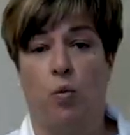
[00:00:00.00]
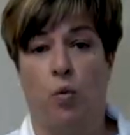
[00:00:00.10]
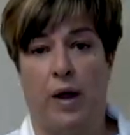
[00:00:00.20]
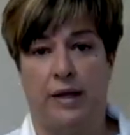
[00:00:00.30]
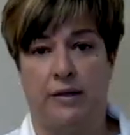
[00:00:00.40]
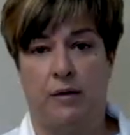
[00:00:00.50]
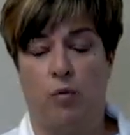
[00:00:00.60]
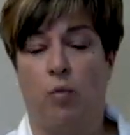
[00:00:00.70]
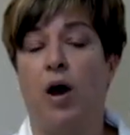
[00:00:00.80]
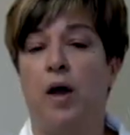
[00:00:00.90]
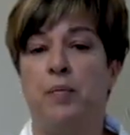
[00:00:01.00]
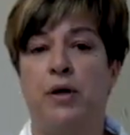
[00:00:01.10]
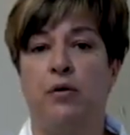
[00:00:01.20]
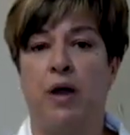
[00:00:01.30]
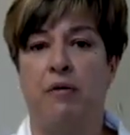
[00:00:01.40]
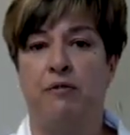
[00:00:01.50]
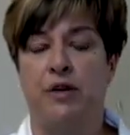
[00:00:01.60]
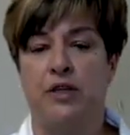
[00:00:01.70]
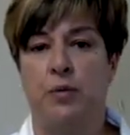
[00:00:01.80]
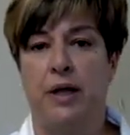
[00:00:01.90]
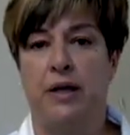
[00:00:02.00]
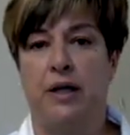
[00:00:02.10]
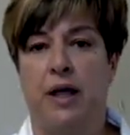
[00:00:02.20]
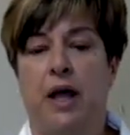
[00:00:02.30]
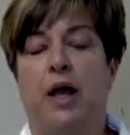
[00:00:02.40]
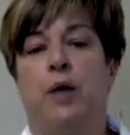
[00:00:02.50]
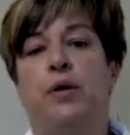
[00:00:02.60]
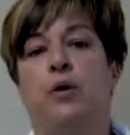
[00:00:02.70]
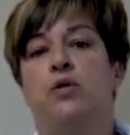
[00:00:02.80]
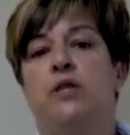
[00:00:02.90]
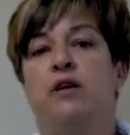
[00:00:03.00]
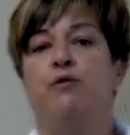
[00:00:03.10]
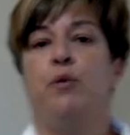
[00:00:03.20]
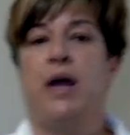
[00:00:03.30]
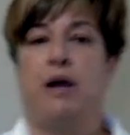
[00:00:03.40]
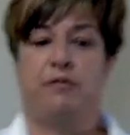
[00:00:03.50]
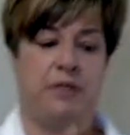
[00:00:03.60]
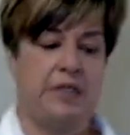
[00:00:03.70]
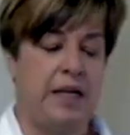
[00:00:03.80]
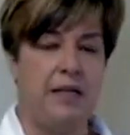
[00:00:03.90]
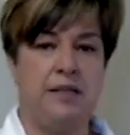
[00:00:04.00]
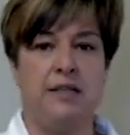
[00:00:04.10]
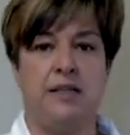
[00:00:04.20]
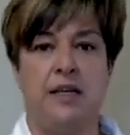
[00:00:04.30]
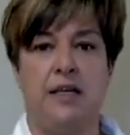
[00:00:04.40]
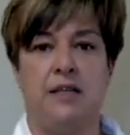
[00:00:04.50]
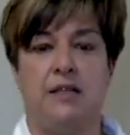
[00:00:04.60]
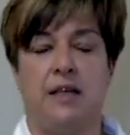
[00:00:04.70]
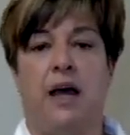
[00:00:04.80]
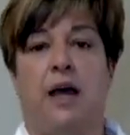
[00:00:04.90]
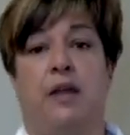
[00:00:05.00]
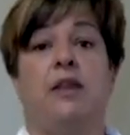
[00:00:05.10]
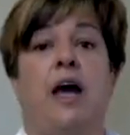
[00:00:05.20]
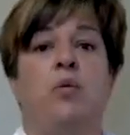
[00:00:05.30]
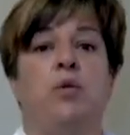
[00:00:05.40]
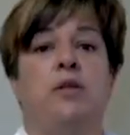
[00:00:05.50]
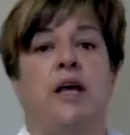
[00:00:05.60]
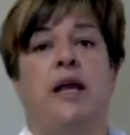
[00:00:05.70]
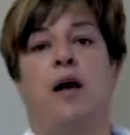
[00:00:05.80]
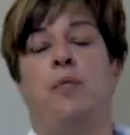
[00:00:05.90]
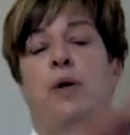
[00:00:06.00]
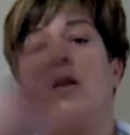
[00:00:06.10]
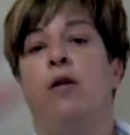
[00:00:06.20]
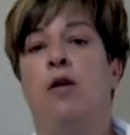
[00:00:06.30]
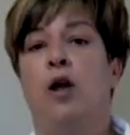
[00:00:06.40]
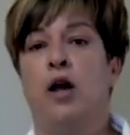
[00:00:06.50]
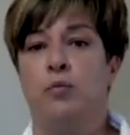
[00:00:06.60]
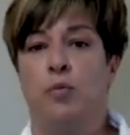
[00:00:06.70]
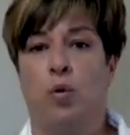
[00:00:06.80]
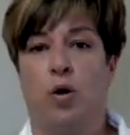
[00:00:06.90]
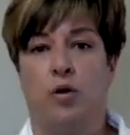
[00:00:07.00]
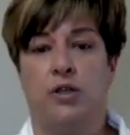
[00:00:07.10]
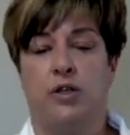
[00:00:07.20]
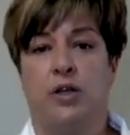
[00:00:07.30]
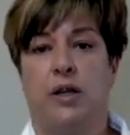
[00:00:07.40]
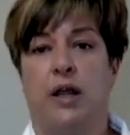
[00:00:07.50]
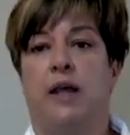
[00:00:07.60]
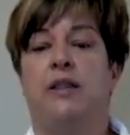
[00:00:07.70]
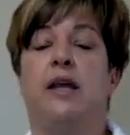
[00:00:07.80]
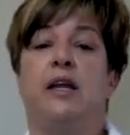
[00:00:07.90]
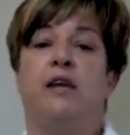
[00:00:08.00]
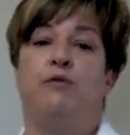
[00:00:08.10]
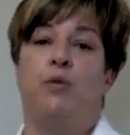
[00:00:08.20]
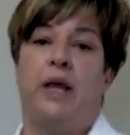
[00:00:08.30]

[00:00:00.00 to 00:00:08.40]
weight. Why per gram fresh weight? Because if we have 10 seeds, they will take up a lot more oxygen than if we